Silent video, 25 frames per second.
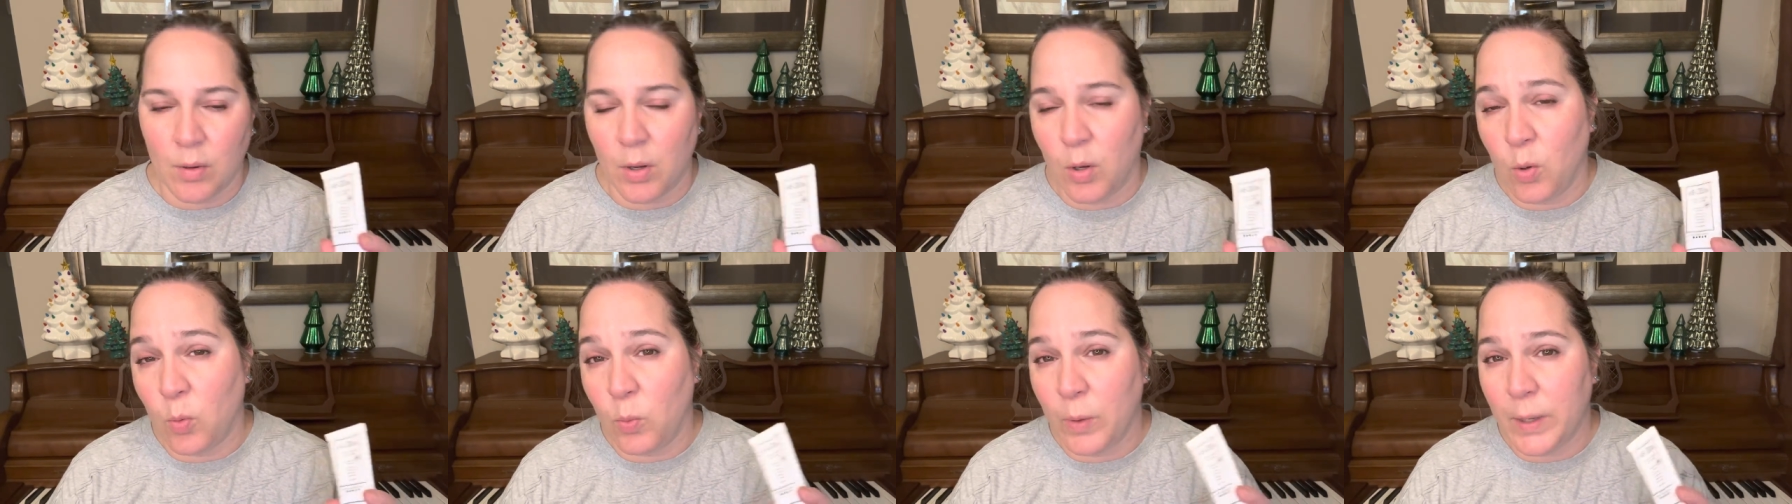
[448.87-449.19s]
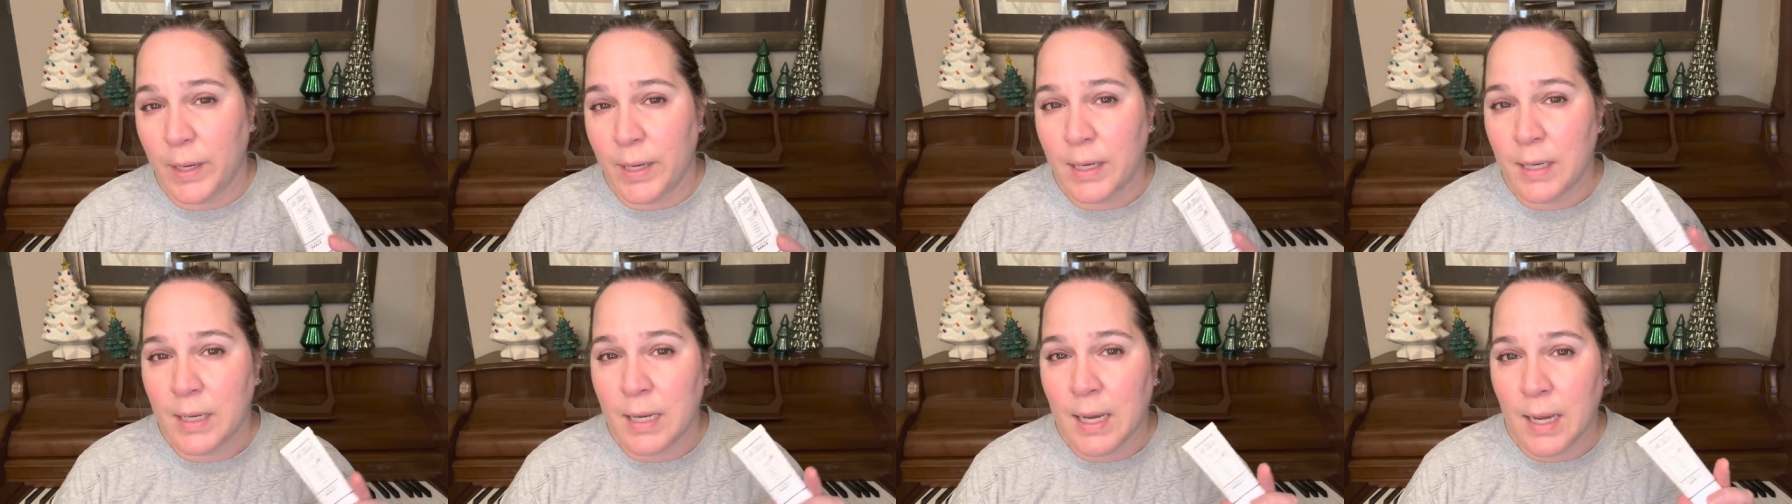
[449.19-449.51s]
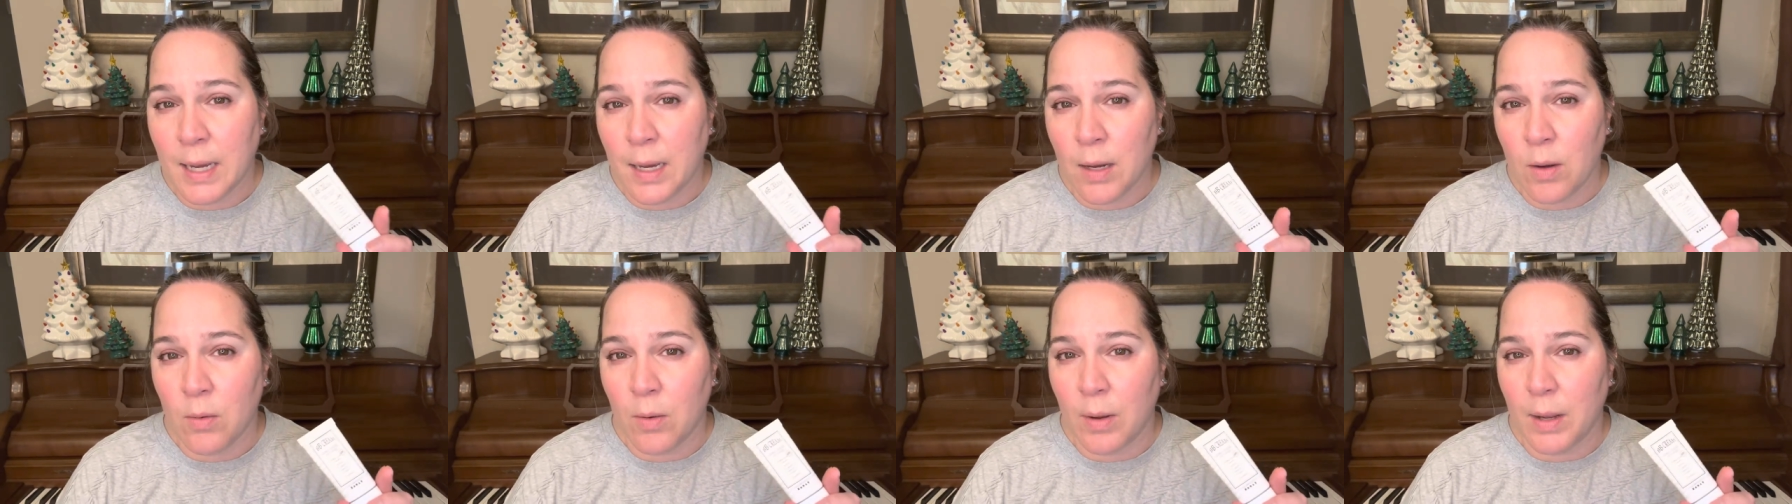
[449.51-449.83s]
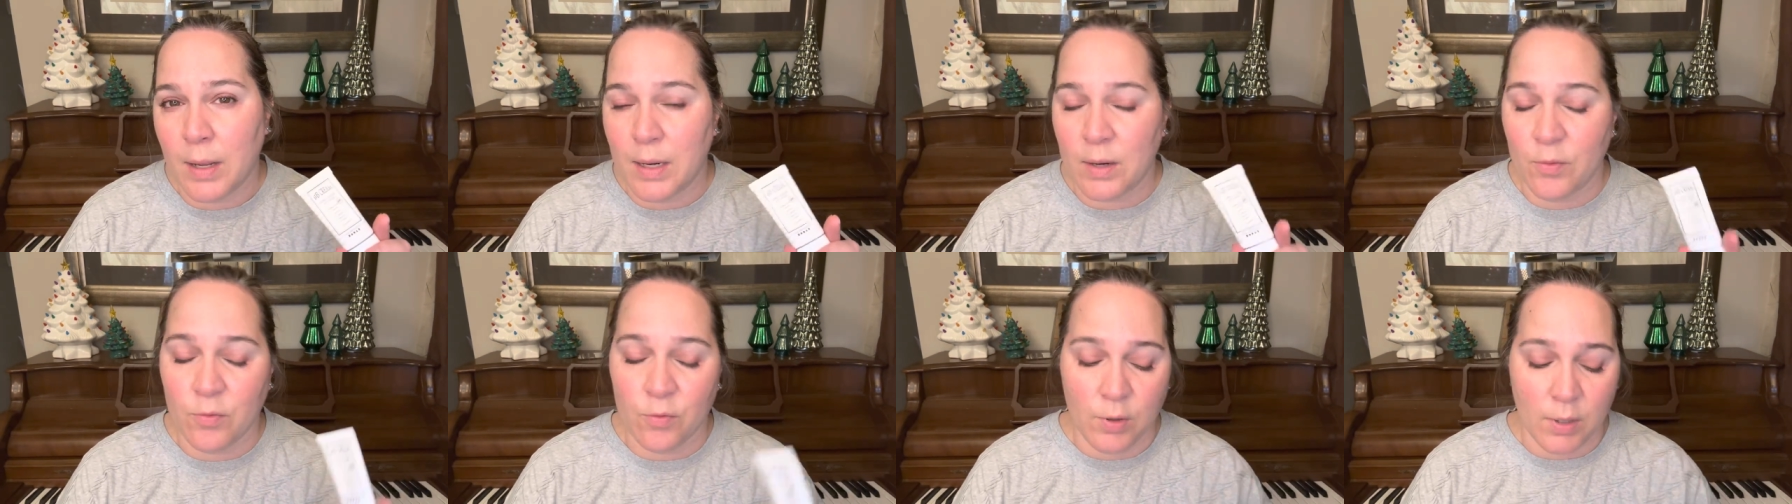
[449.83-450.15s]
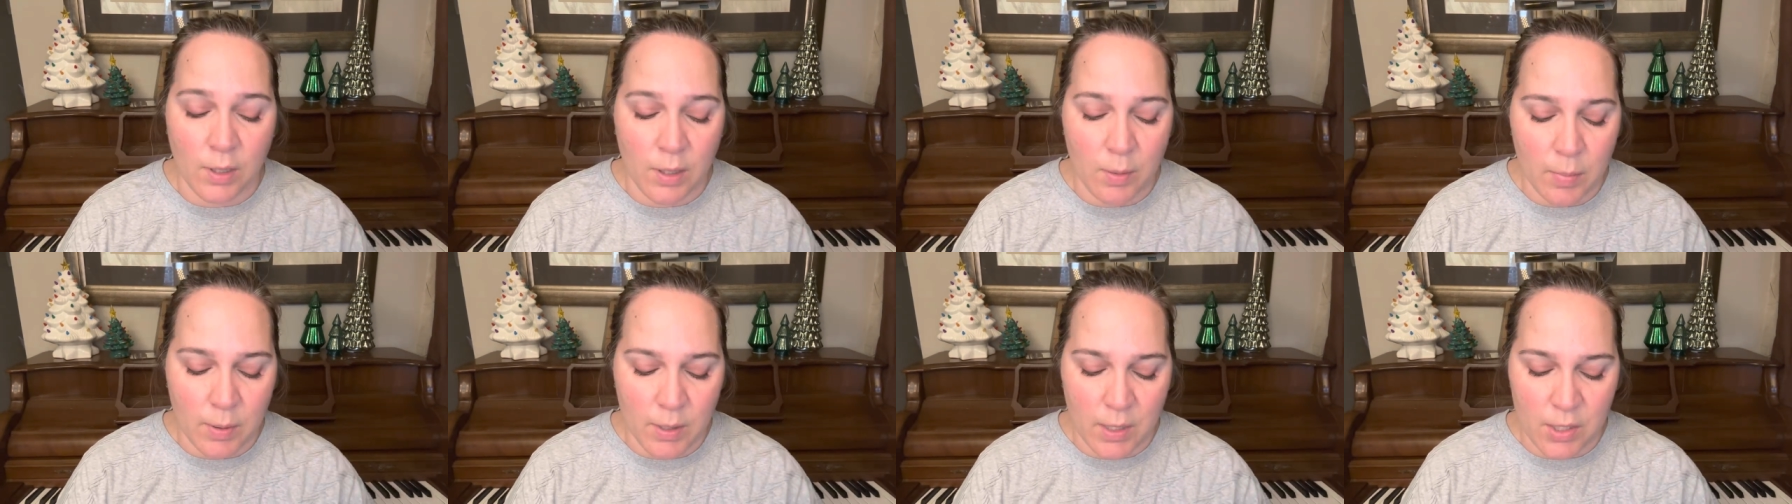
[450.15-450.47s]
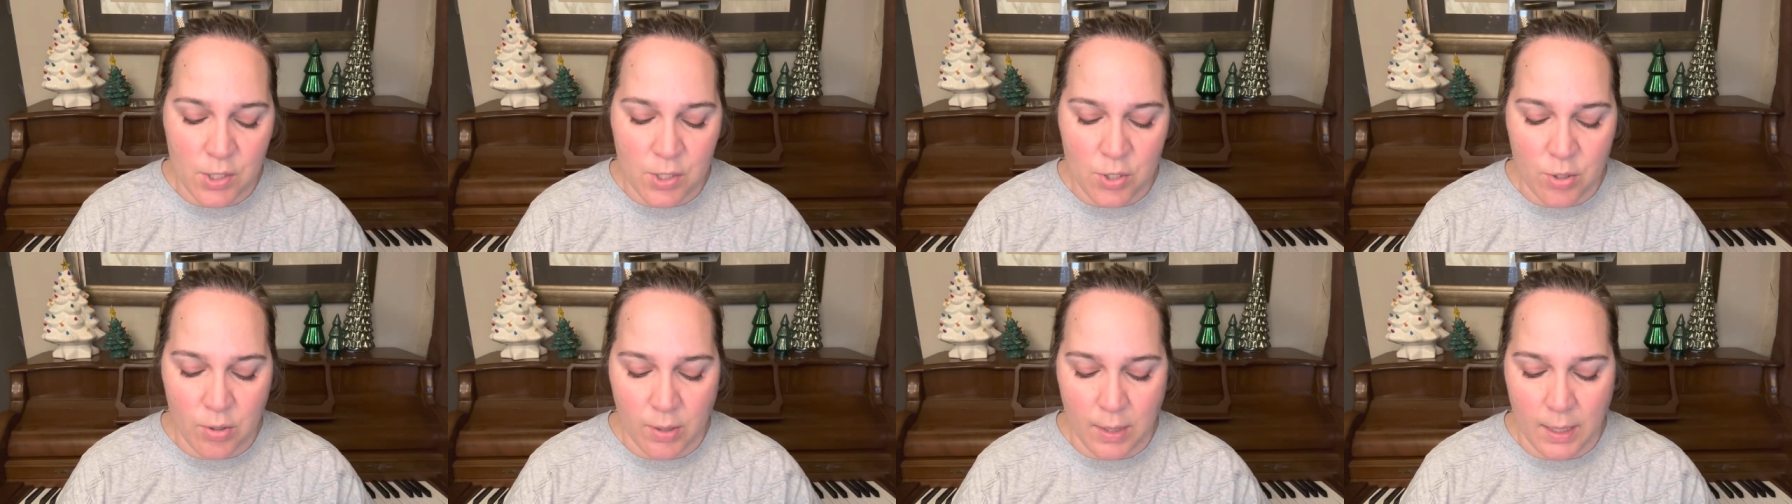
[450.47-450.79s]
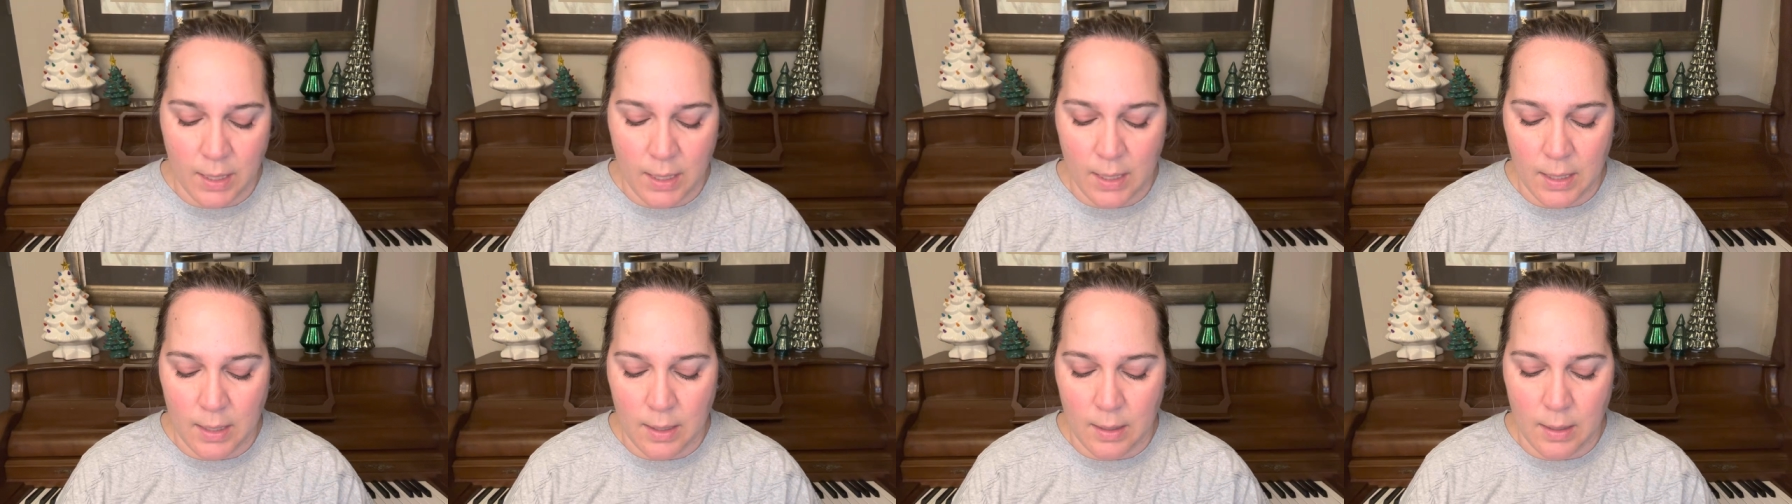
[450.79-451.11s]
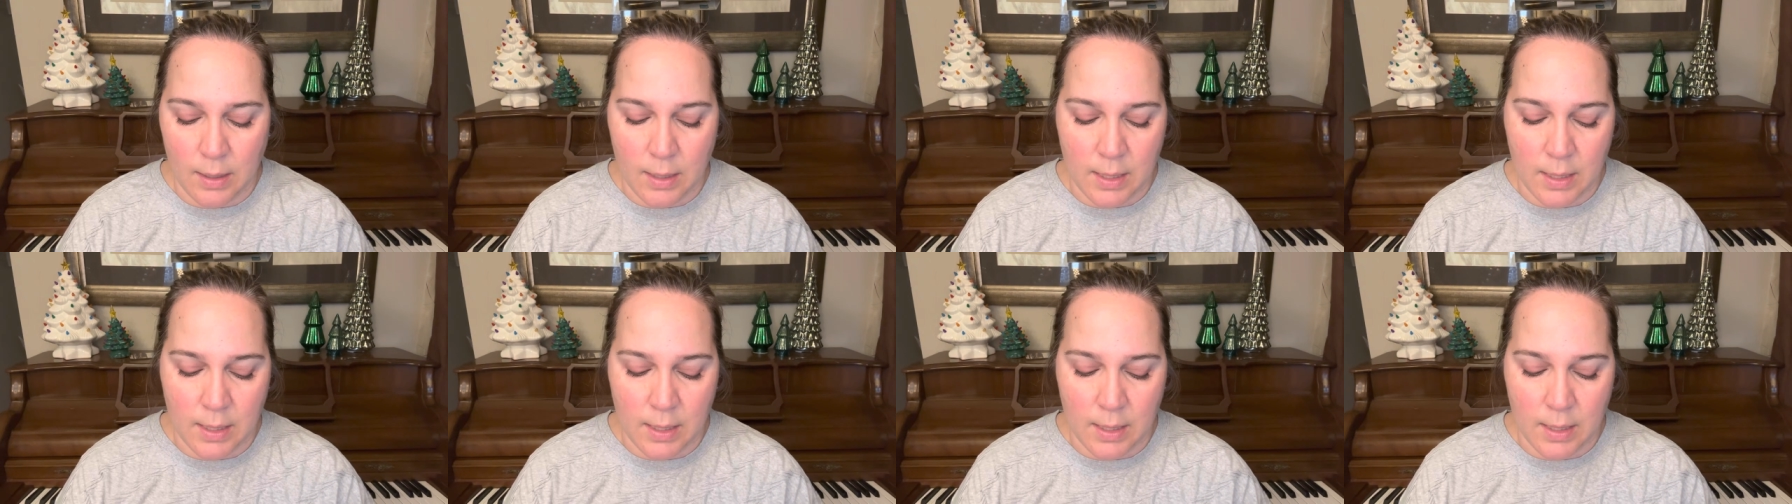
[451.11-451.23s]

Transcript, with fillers: a week now, and I've really been enjoying it.